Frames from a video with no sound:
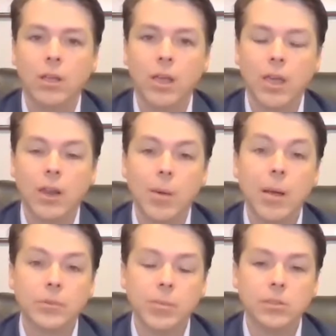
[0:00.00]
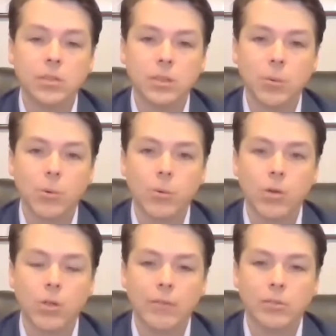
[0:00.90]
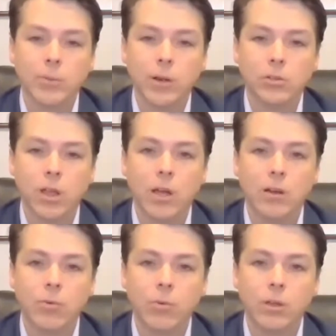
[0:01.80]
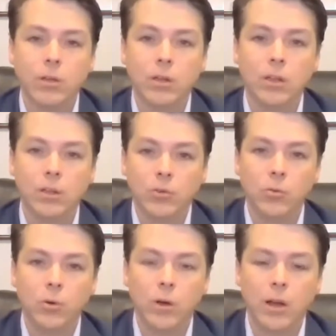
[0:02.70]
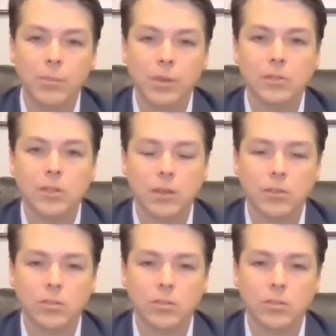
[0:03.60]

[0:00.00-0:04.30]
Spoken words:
and I'm optimistic that we will have a special envoy who meets that